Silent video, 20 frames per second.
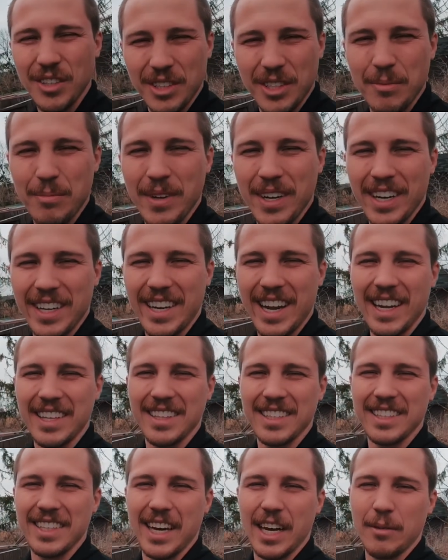you to mitigate
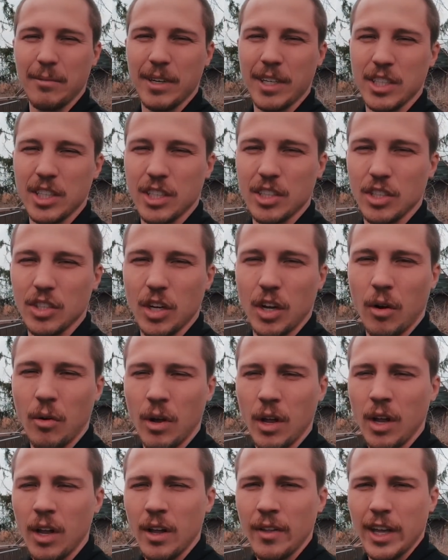the damage. And so
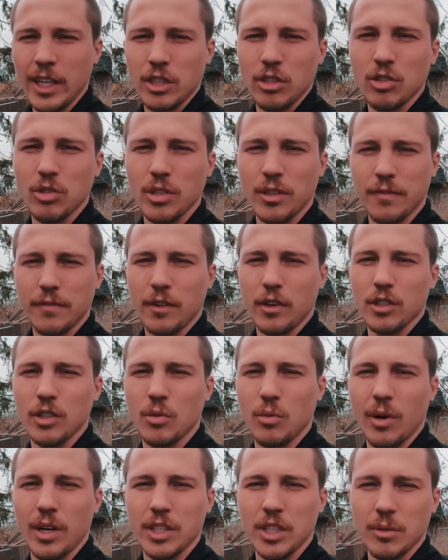that's usually the
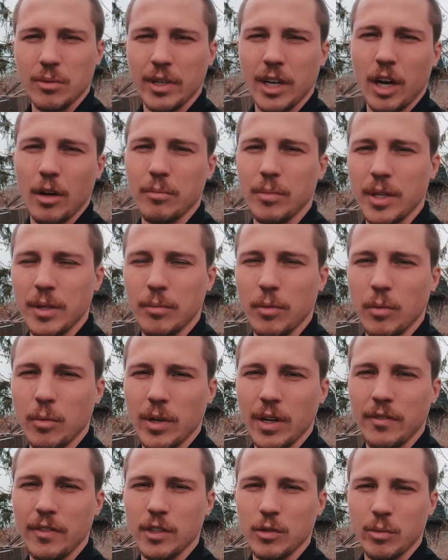first question we help people
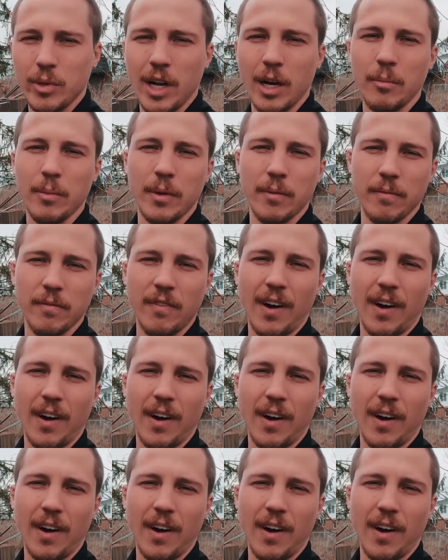with, is we help them